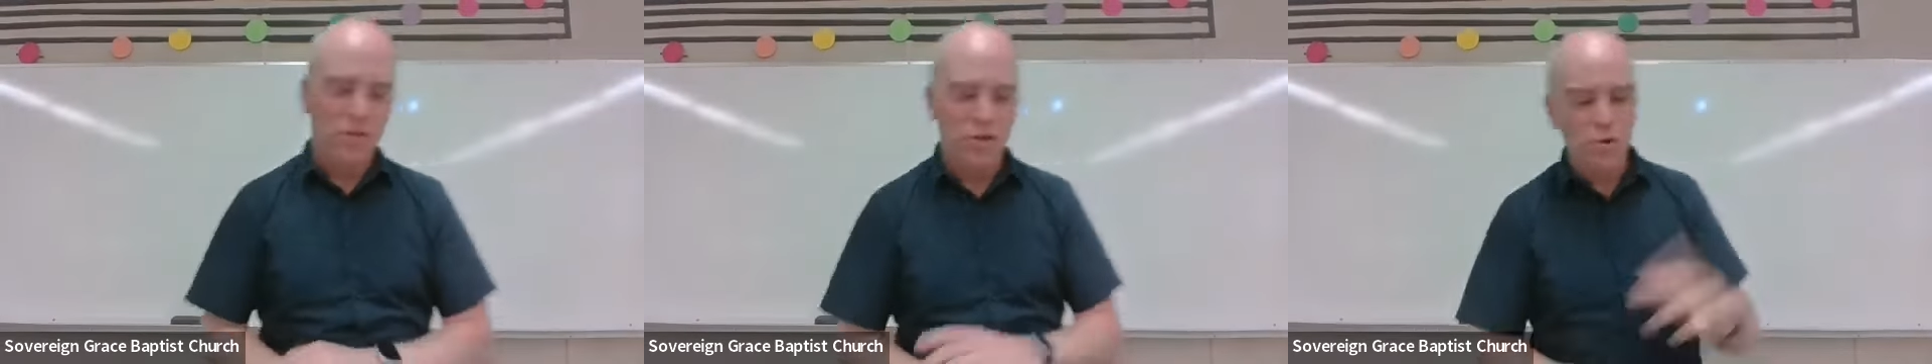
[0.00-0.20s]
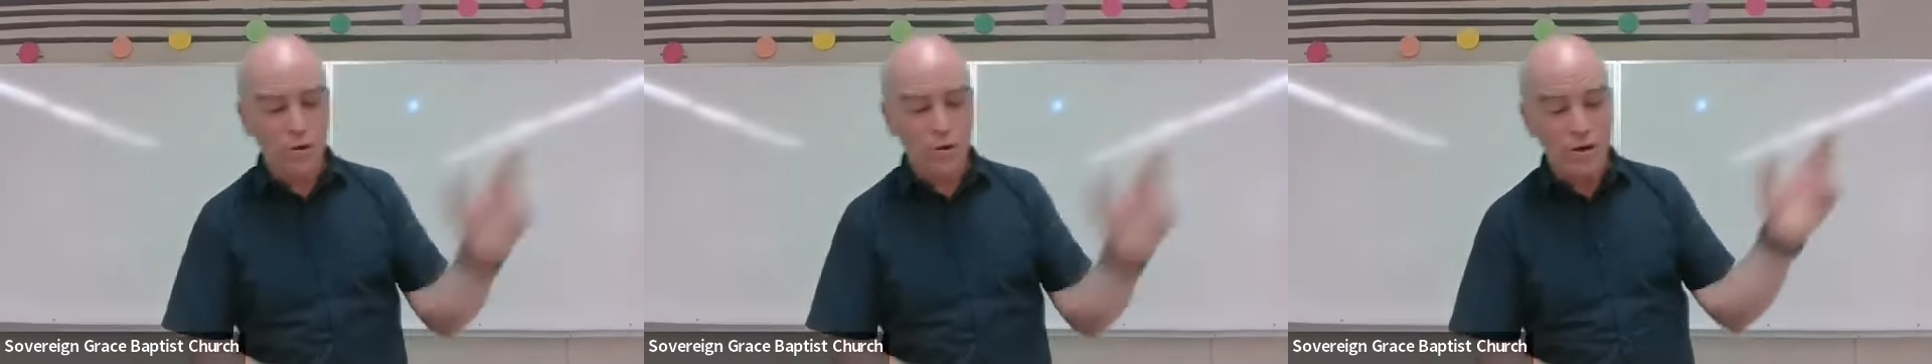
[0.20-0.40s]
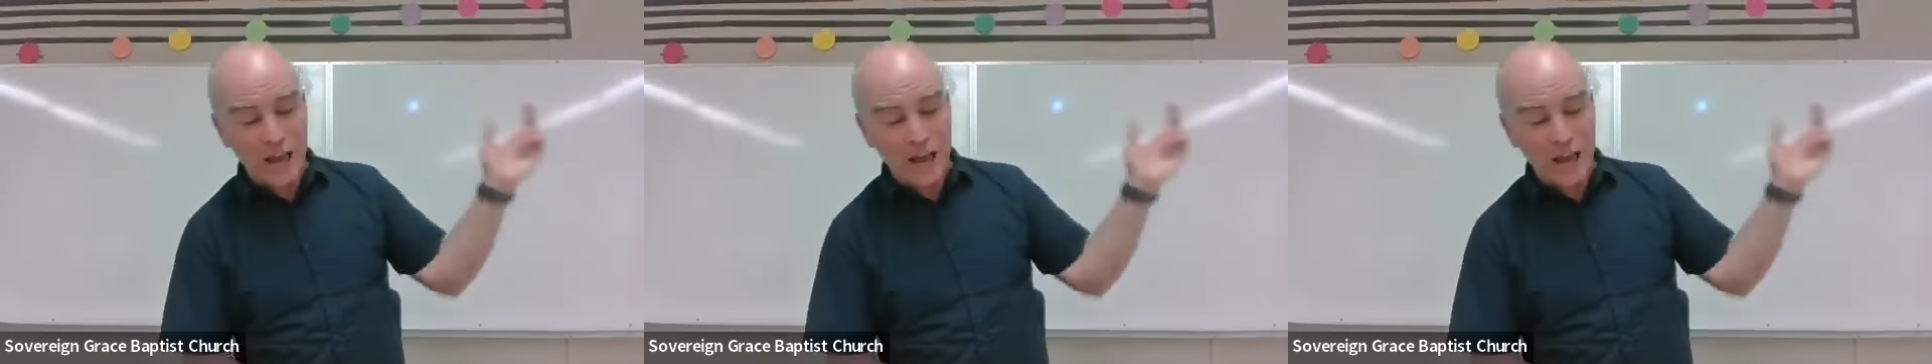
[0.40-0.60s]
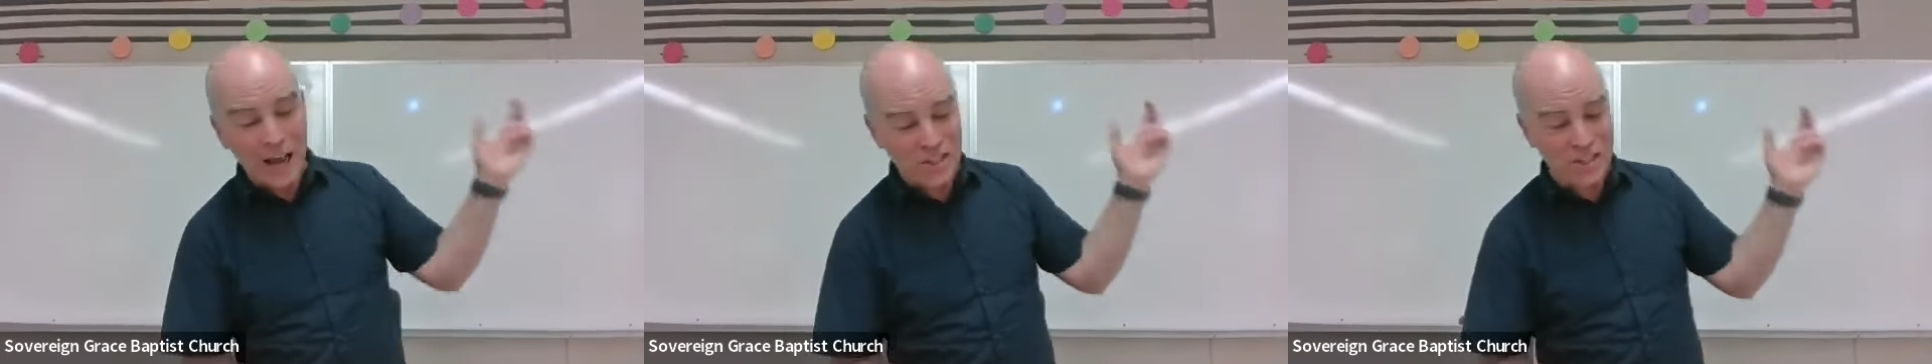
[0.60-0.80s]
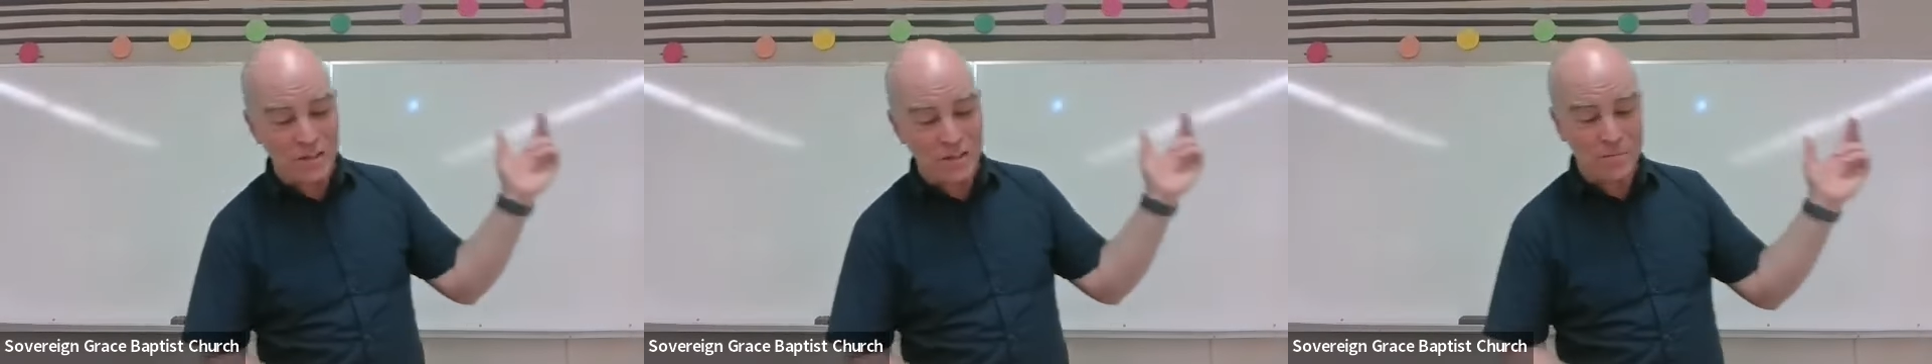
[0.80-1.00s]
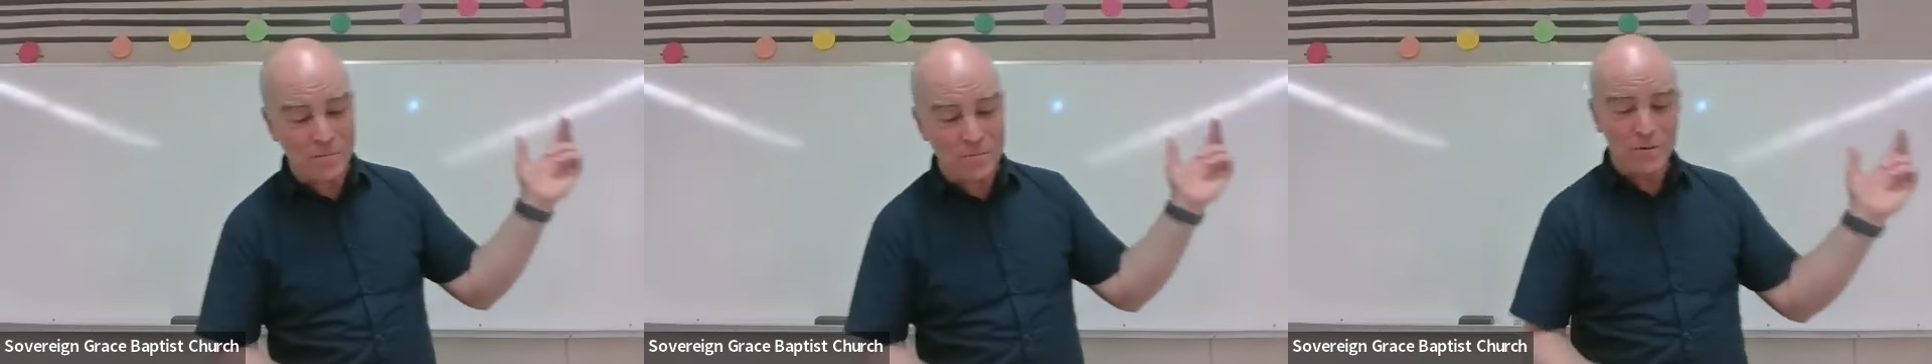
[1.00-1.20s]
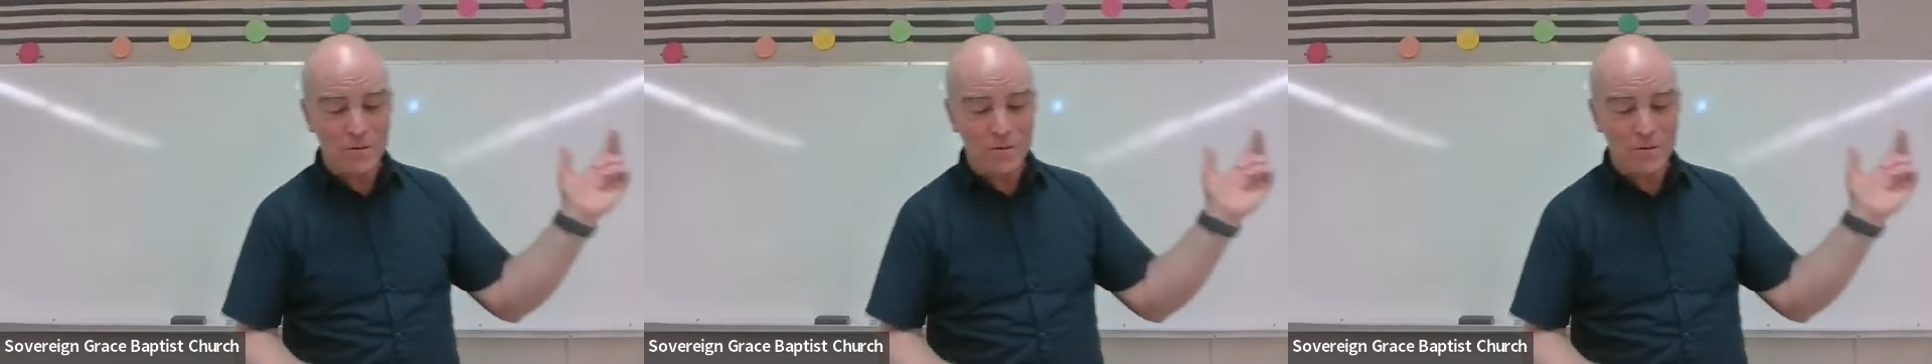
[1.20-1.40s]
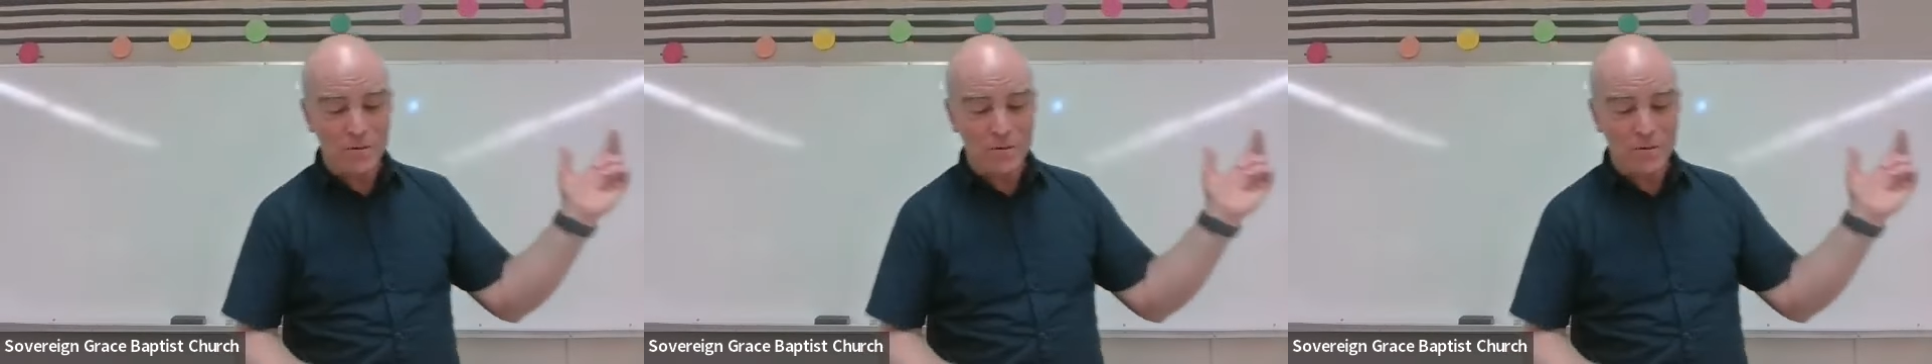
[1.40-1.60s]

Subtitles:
you would have asked him